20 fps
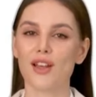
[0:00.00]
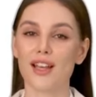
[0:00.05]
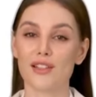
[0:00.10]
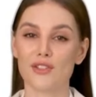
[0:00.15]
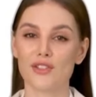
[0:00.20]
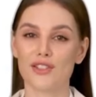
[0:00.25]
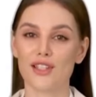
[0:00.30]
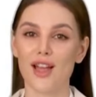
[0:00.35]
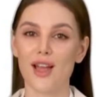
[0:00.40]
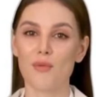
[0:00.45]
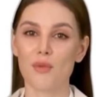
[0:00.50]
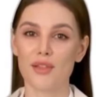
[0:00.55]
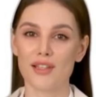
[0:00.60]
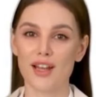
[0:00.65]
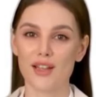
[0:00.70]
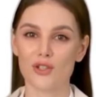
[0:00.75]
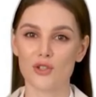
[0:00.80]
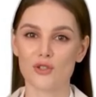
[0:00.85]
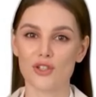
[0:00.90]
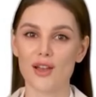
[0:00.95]
The
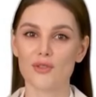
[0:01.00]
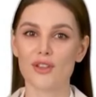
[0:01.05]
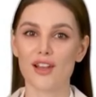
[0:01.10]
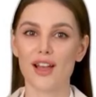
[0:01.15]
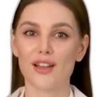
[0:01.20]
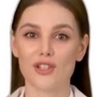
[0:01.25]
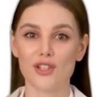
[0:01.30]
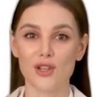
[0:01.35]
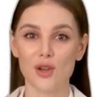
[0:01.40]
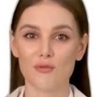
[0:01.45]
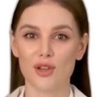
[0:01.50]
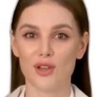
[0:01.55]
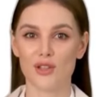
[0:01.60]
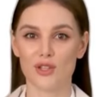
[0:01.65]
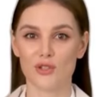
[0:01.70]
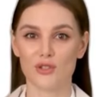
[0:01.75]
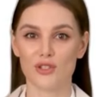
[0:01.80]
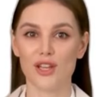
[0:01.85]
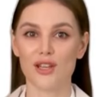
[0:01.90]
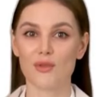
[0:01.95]
United States,
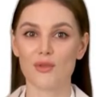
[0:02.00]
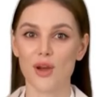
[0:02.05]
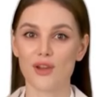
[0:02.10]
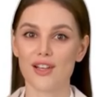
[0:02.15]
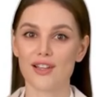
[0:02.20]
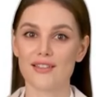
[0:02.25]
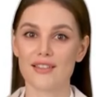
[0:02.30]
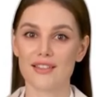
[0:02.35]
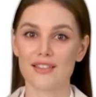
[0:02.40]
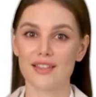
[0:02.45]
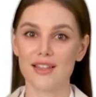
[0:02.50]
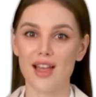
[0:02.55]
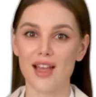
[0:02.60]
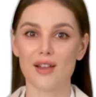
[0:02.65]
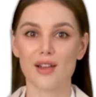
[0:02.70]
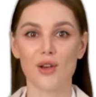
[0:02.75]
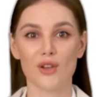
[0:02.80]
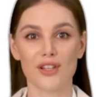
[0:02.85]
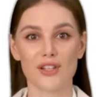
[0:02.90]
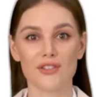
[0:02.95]
Vietnam, the
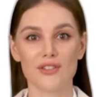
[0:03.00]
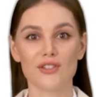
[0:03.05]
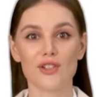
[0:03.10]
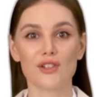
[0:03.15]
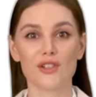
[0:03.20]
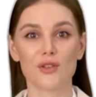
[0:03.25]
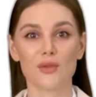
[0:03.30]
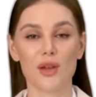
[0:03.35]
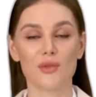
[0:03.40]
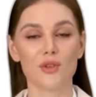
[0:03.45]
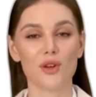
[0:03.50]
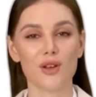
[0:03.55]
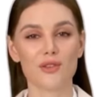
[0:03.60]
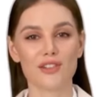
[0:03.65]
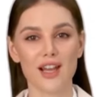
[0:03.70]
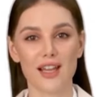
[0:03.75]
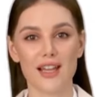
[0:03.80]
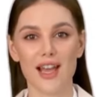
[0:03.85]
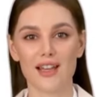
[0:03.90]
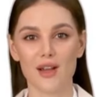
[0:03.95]
Netherlands, and Portugal
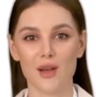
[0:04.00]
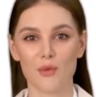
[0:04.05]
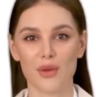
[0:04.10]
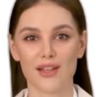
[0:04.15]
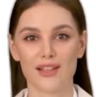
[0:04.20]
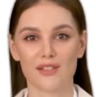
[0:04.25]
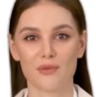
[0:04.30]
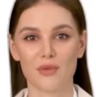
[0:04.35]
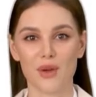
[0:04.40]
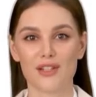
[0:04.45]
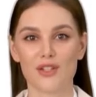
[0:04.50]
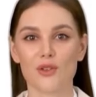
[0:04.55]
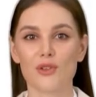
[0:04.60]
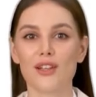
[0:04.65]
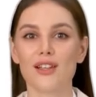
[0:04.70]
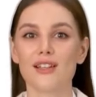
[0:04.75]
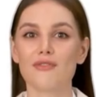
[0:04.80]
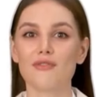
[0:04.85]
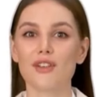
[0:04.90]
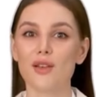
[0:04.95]
are in Group E,
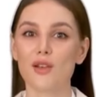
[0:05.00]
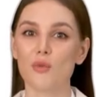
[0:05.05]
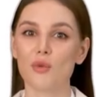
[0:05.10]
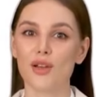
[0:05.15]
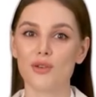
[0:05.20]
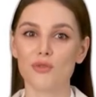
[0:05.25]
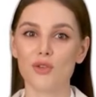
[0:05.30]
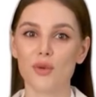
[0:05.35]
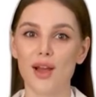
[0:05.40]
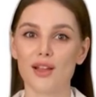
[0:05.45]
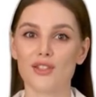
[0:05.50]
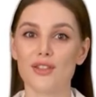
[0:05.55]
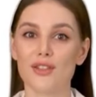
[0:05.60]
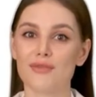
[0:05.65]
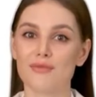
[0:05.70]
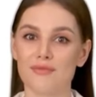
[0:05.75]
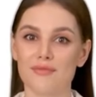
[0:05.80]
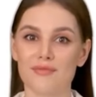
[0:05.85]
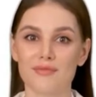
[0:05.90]
and Group F includes